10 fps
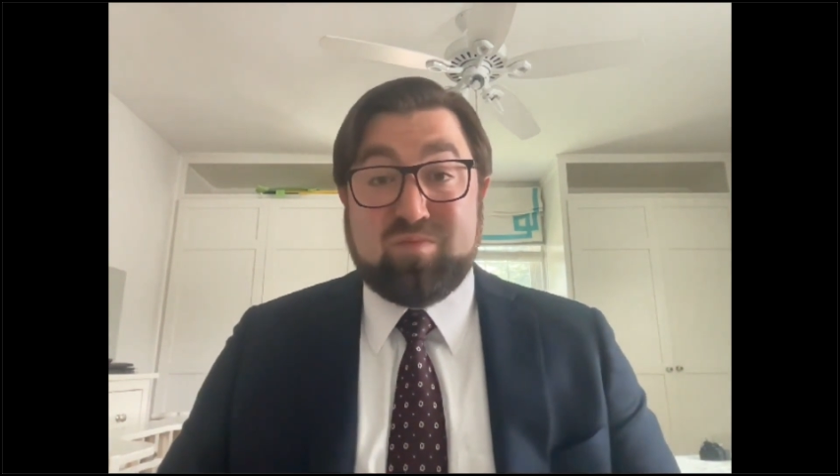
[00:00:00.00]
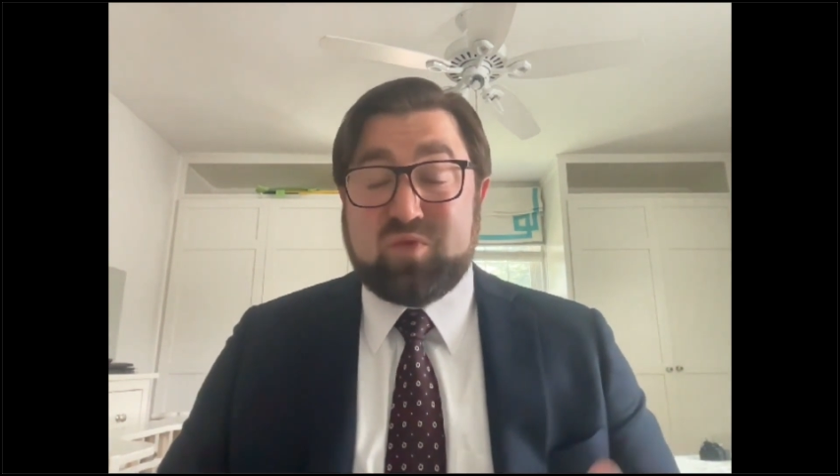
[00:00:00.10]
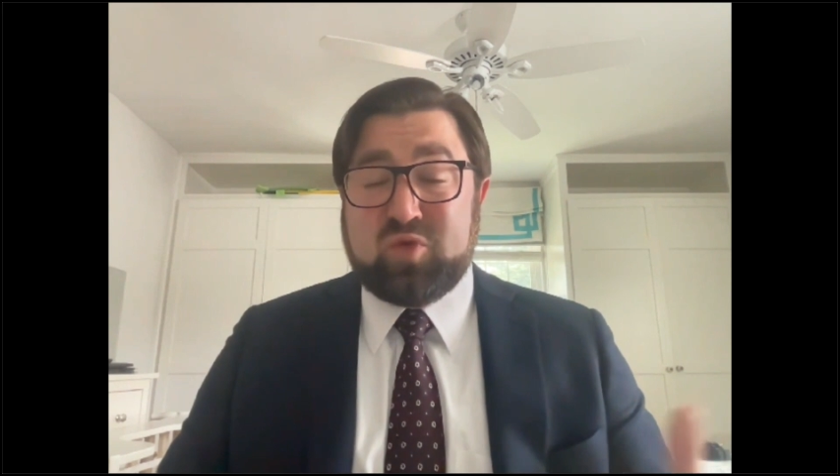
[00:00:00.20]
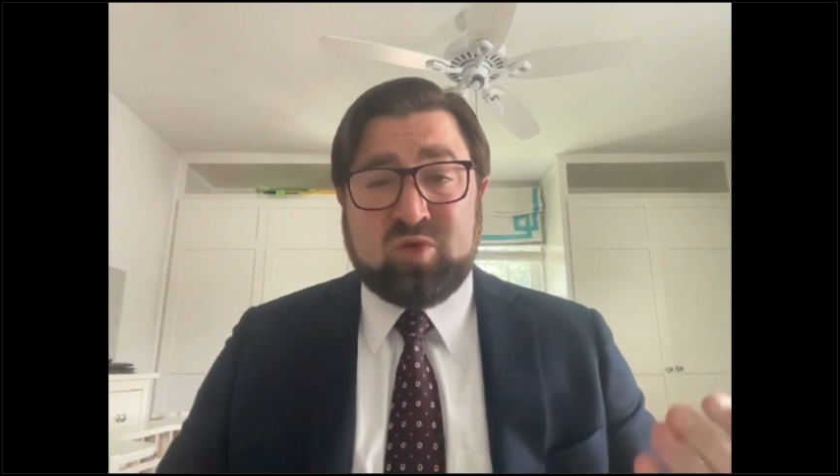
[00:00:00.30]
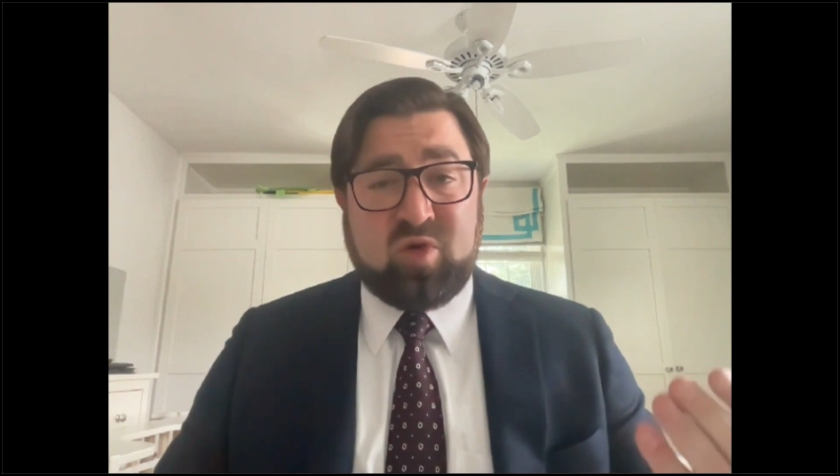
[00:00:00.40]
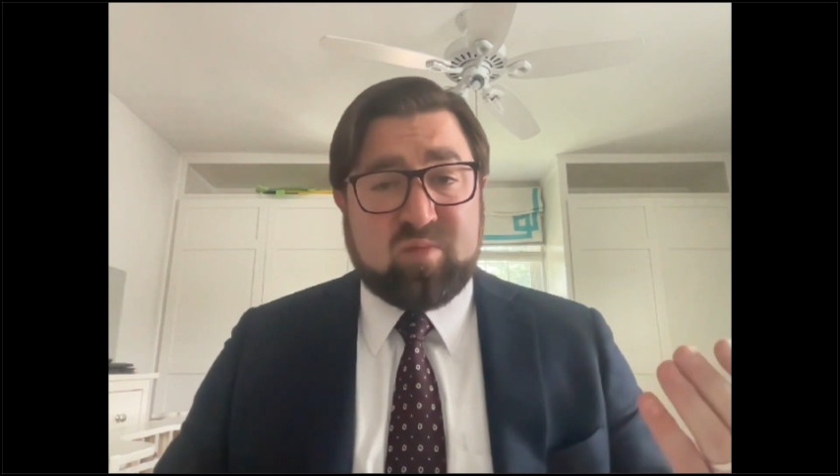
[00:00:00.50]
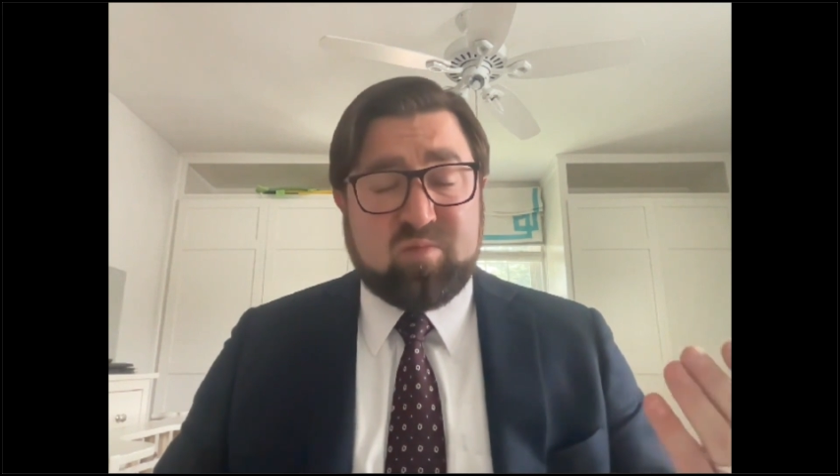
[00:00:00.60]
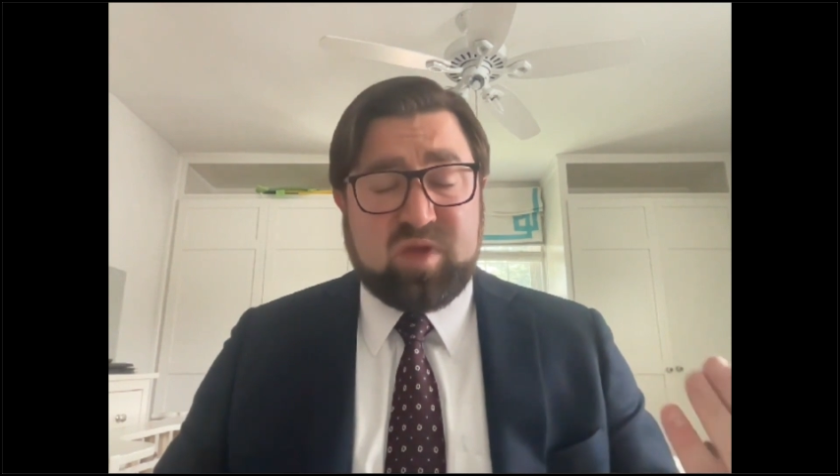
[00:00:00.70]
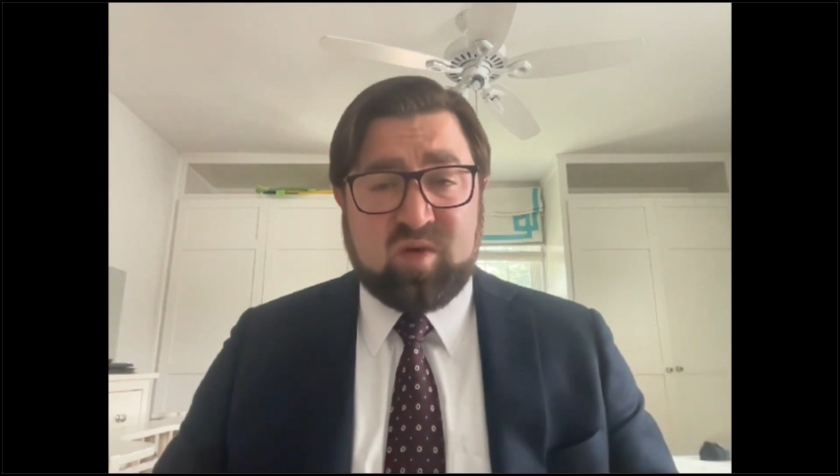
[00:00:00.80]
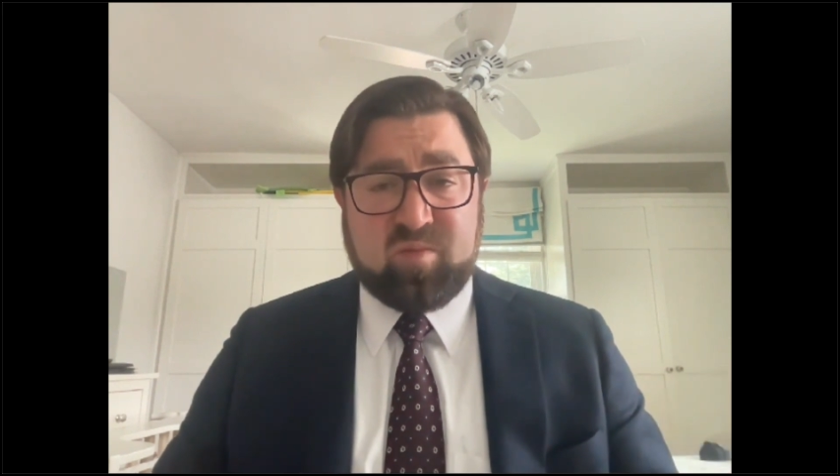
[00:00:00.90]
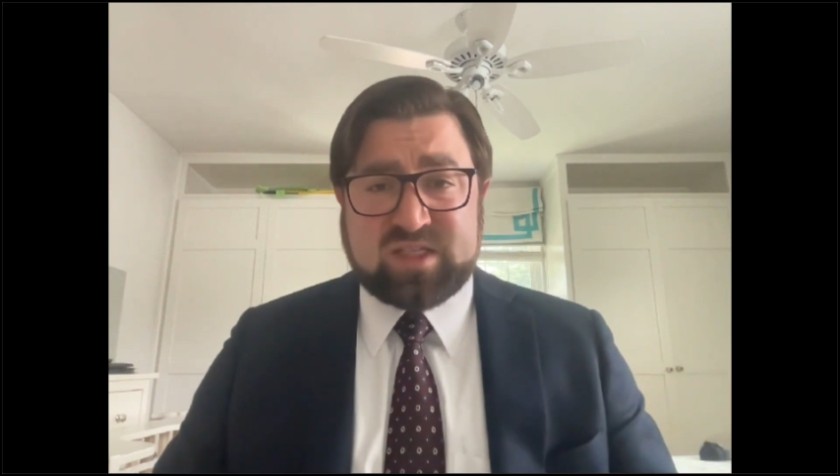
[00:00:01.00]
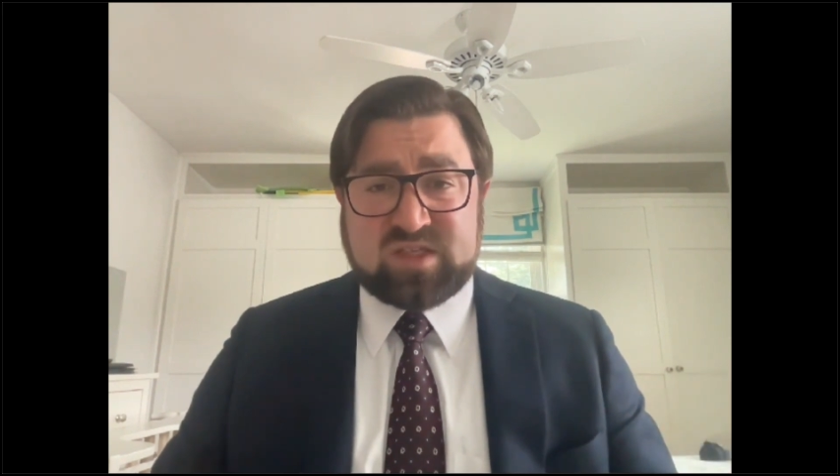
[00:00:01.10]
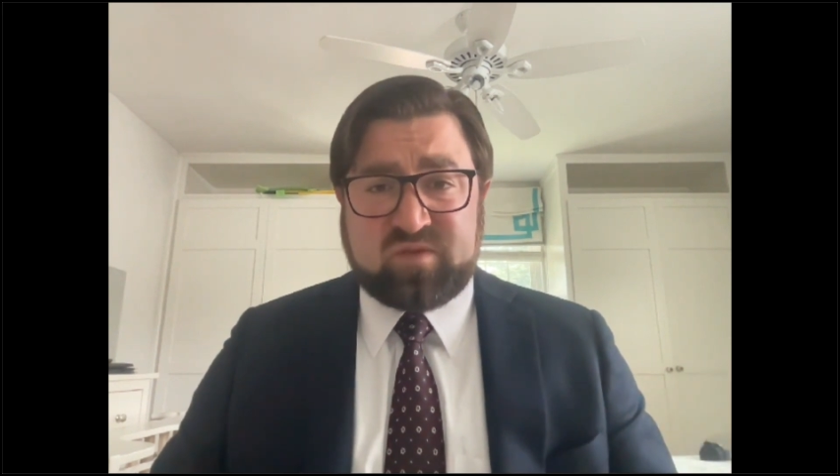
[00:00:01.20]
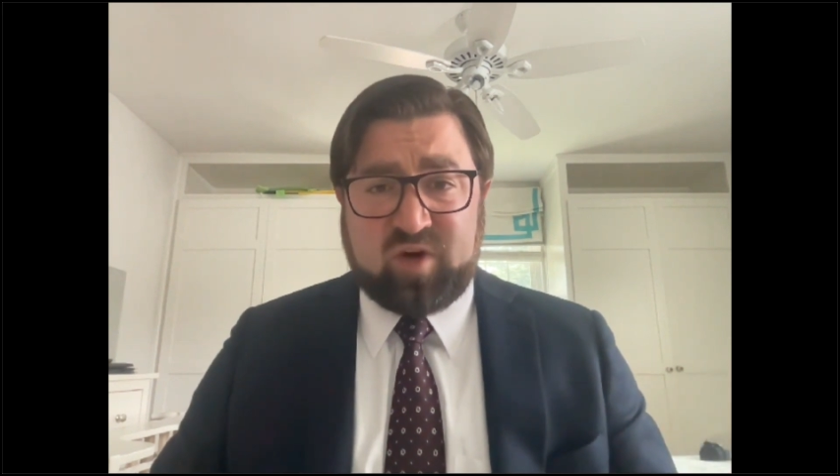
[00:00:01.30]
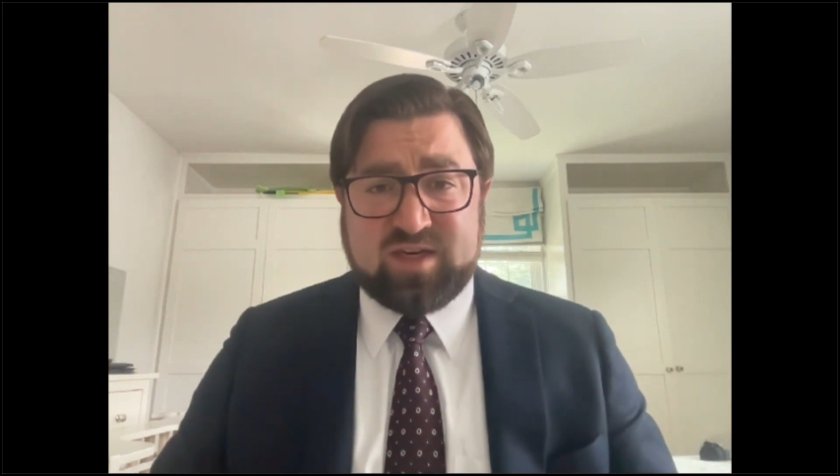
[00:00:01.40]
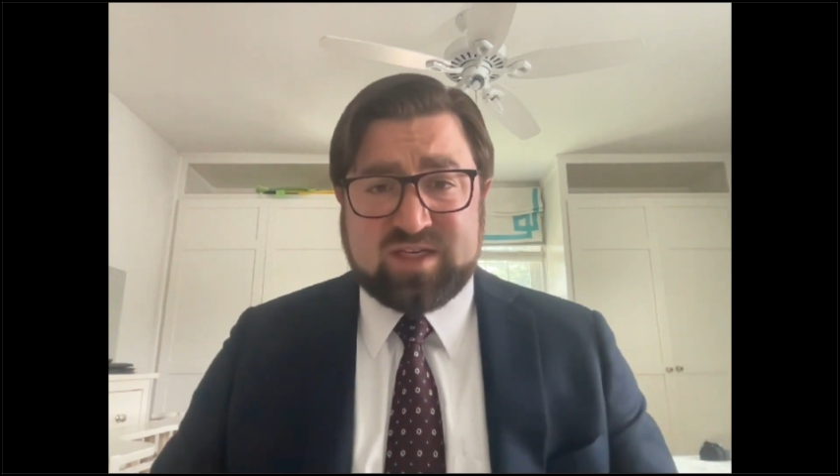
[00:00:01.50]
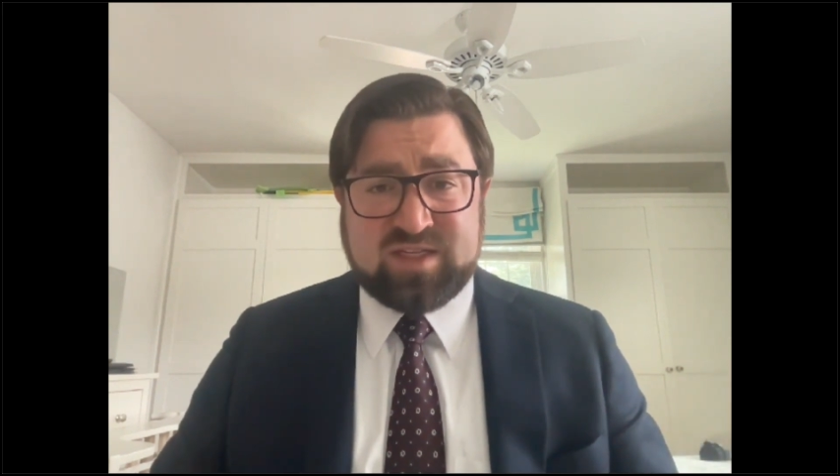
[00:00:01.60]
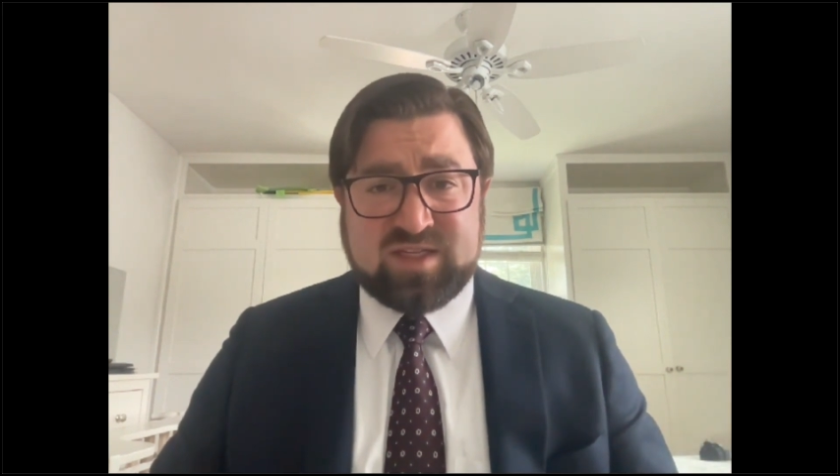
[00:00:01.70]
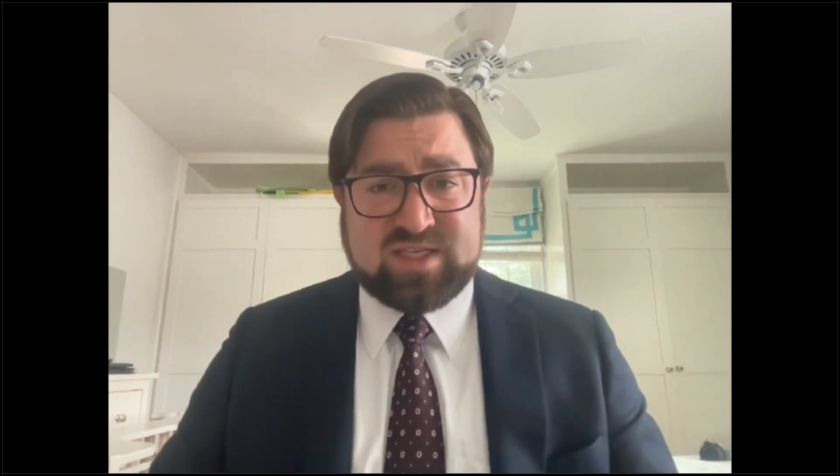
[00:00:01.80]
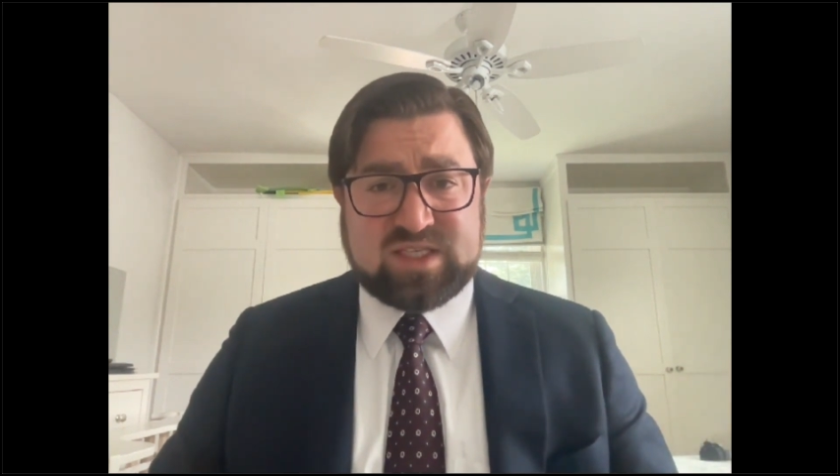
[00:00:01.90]
Google can be your best friend in
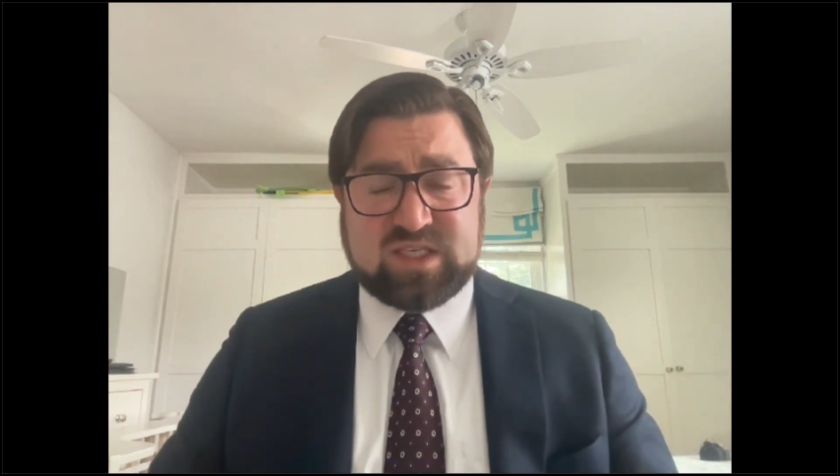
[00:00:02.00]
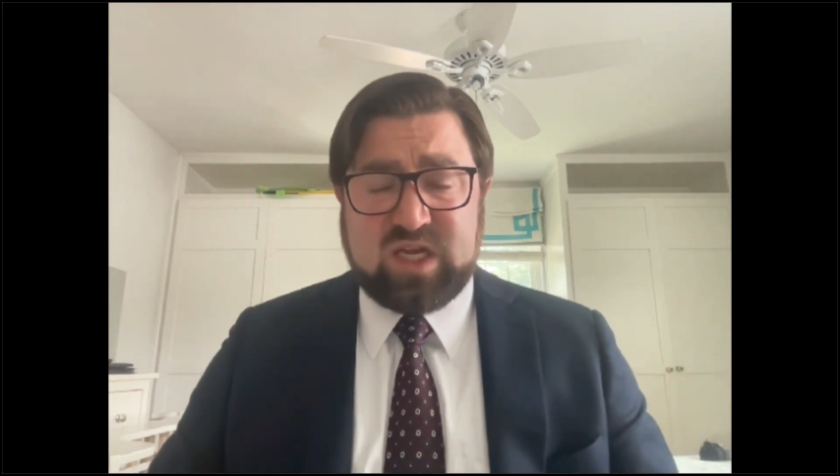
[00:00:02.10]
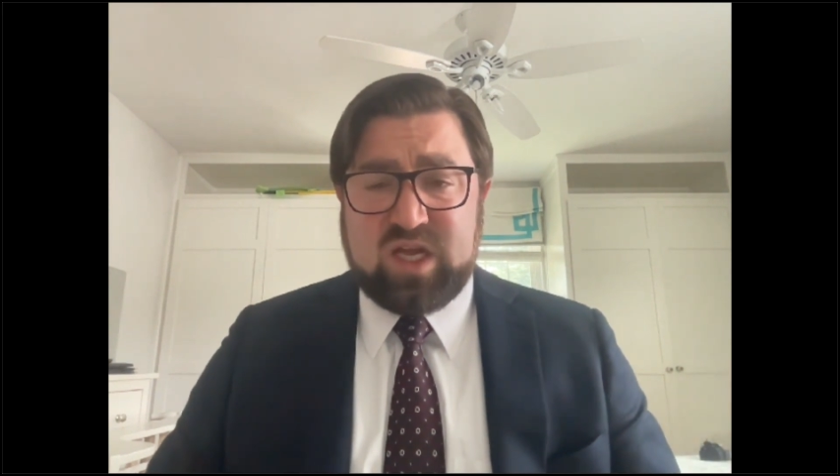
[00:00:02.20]
this,